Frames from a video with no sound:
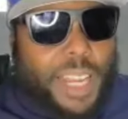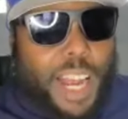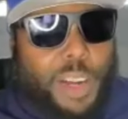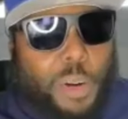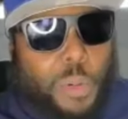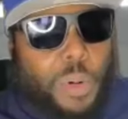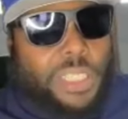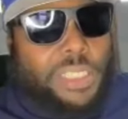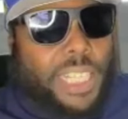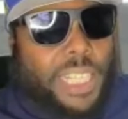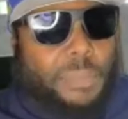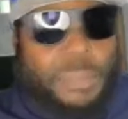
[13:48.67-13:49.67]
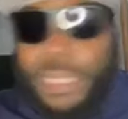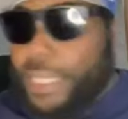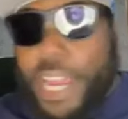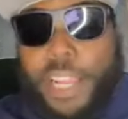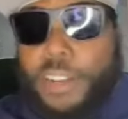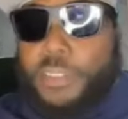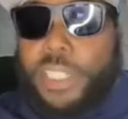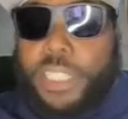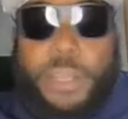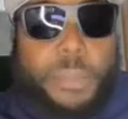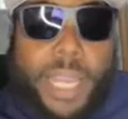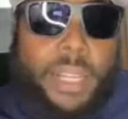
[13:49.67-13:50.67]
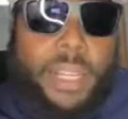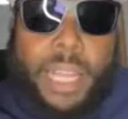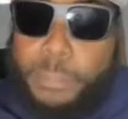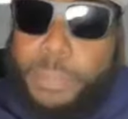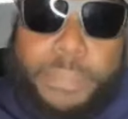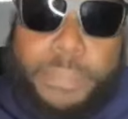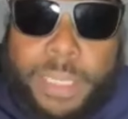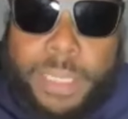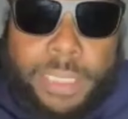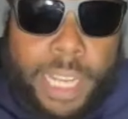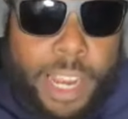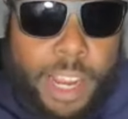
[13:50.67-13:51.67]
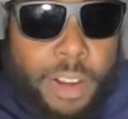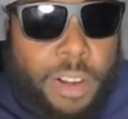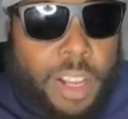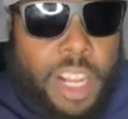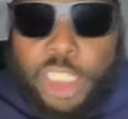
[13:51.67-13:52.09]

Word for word: I don't want to say be negative or anything, but kind of like bit my style.